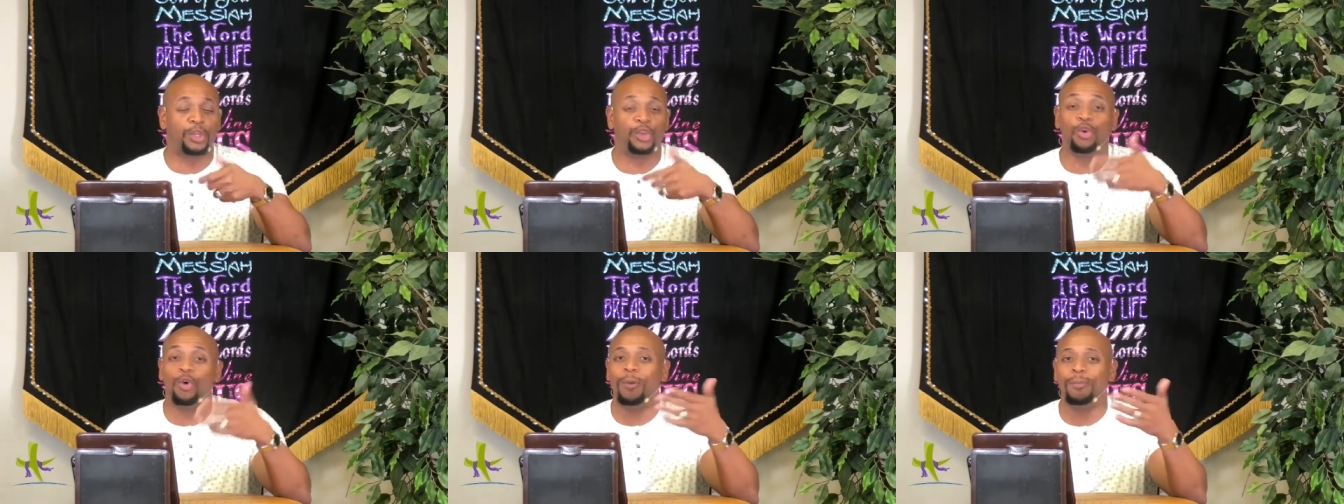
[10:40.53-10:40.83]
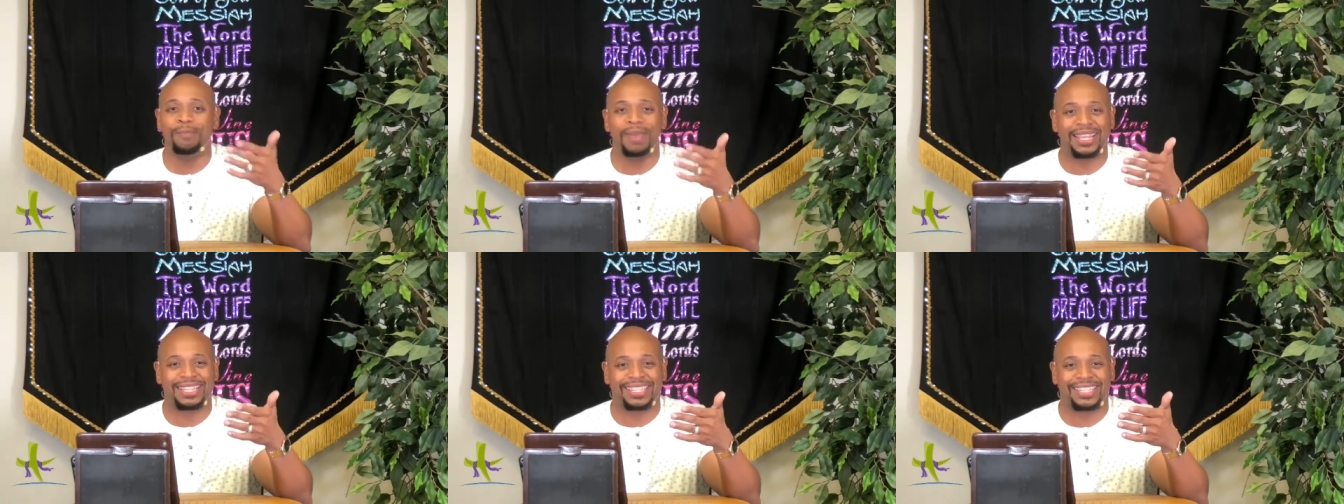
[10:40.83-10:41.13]
you'll
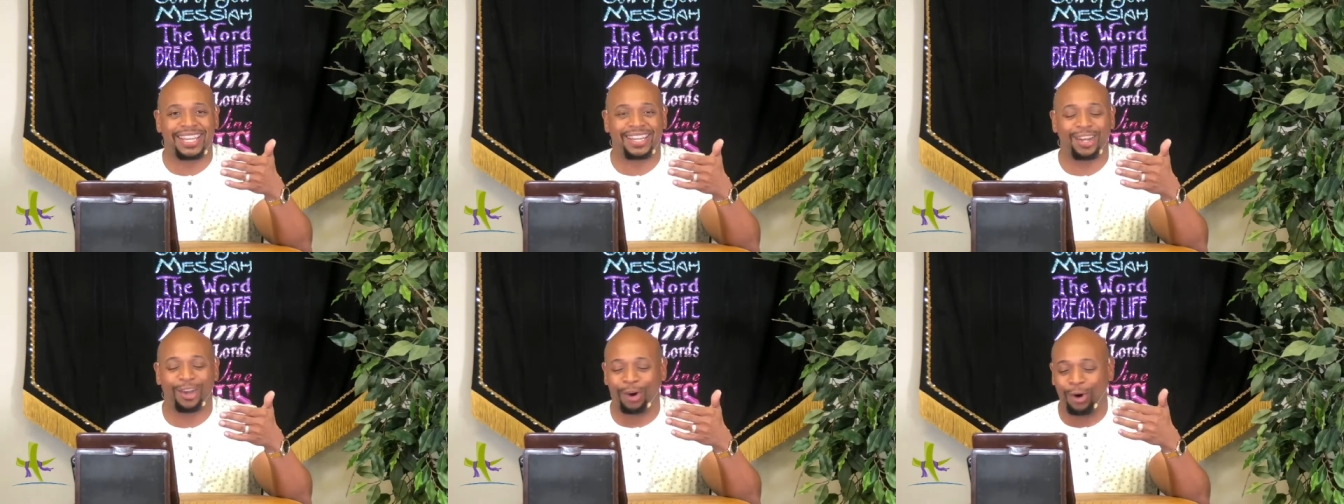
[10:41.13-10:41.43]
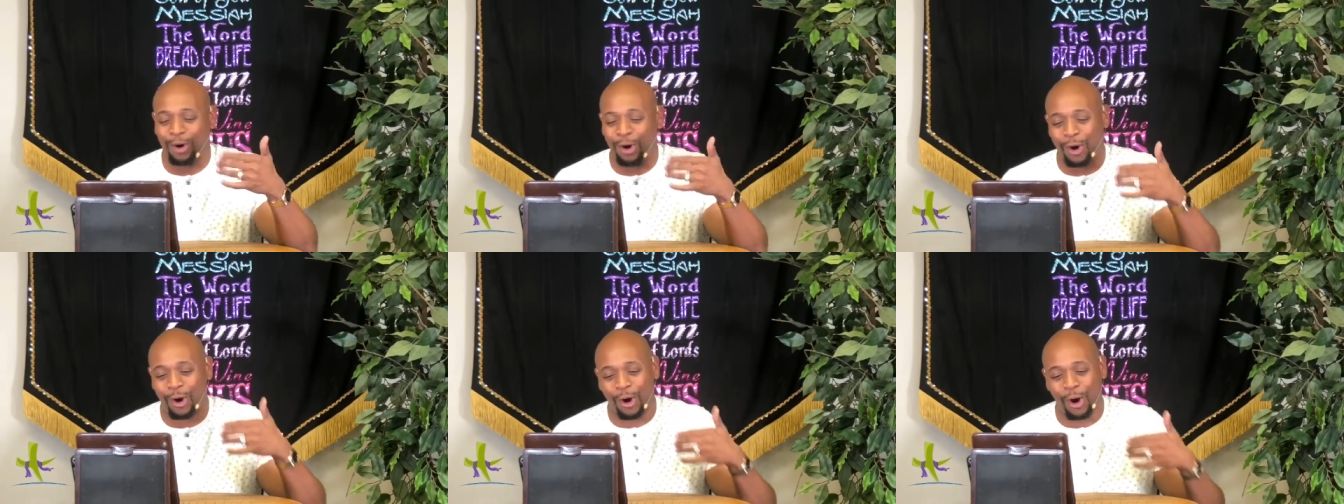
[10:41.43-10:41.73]
miss it.
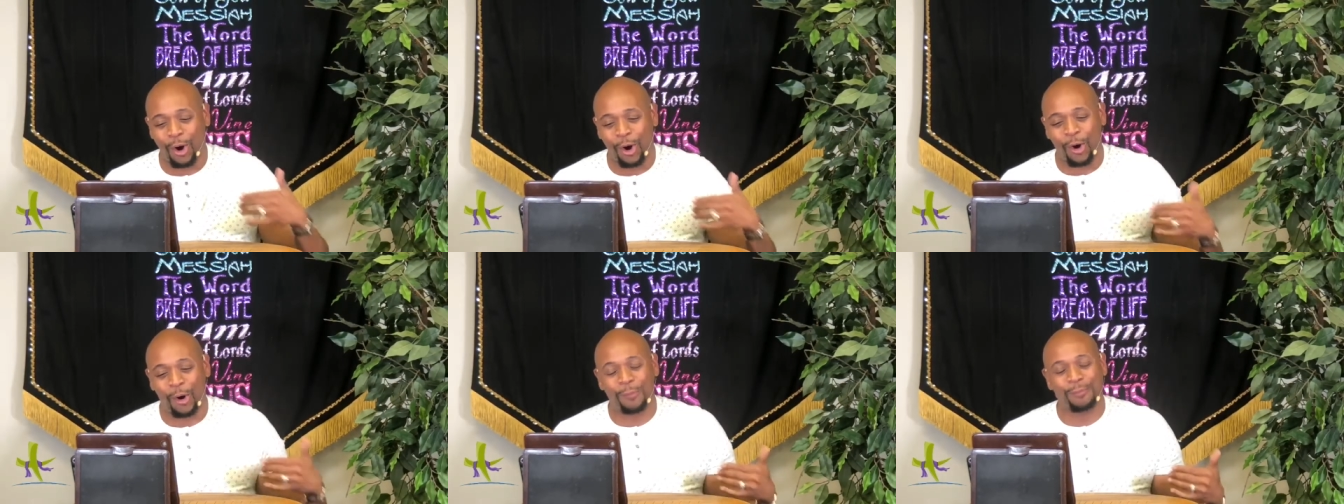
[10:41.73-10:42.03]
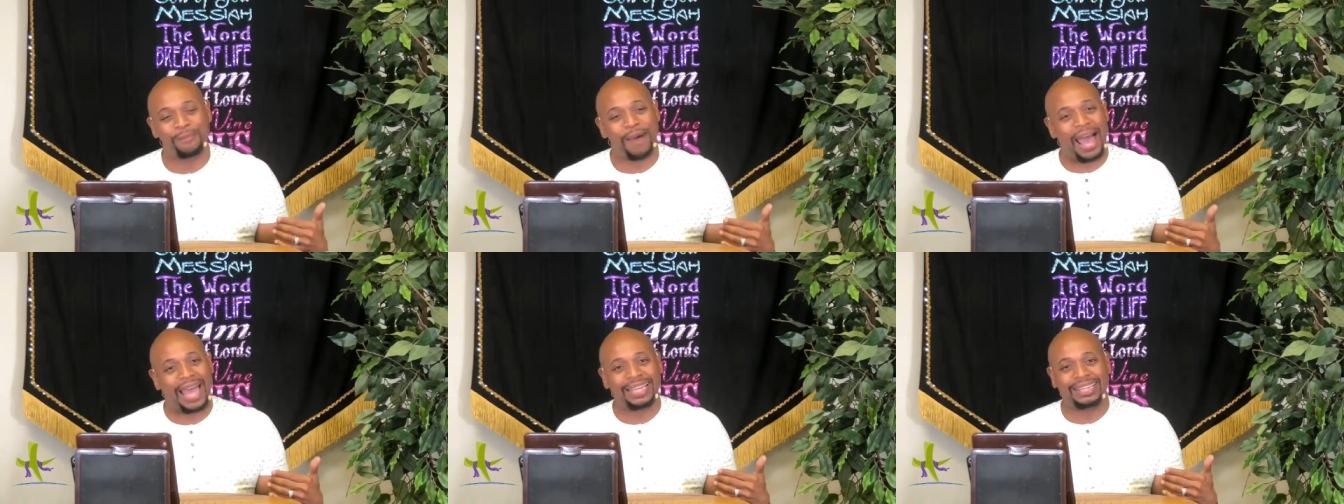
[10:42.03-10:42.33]
Oh
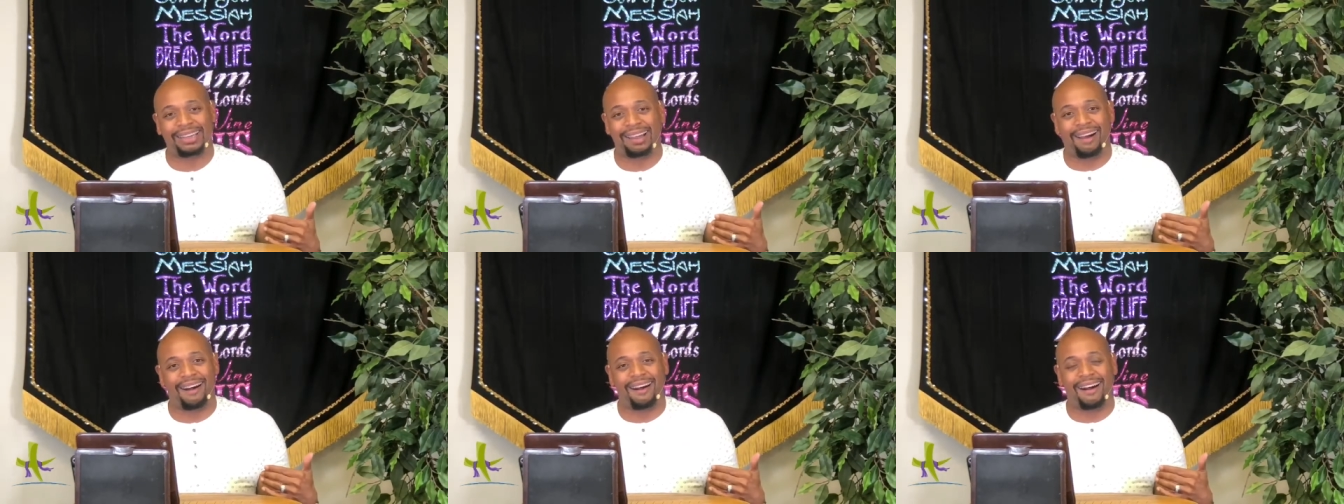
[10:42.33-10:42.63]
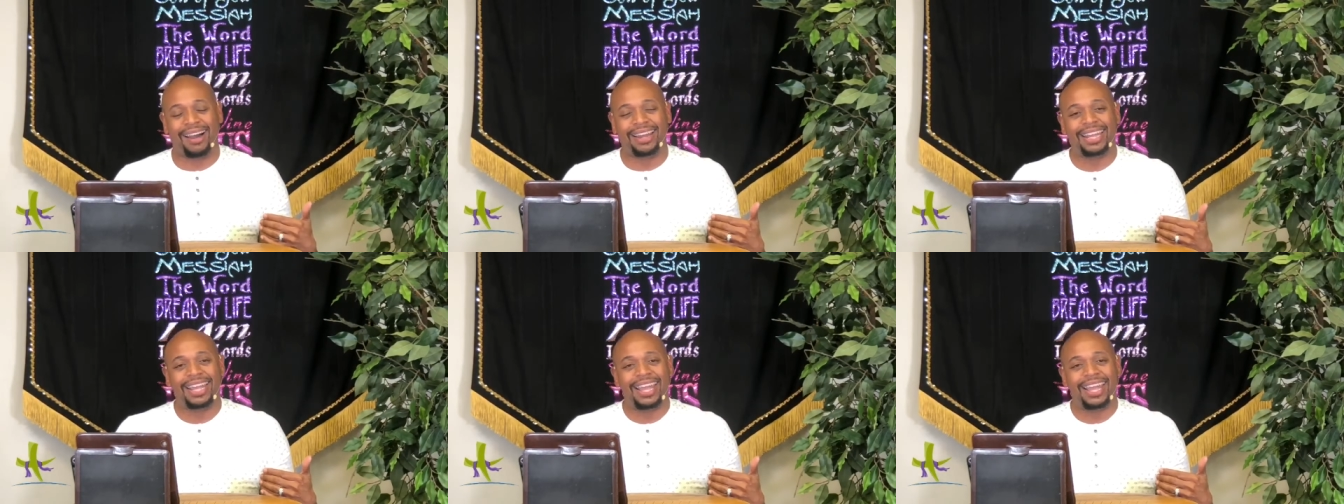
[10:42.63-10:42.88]
my God.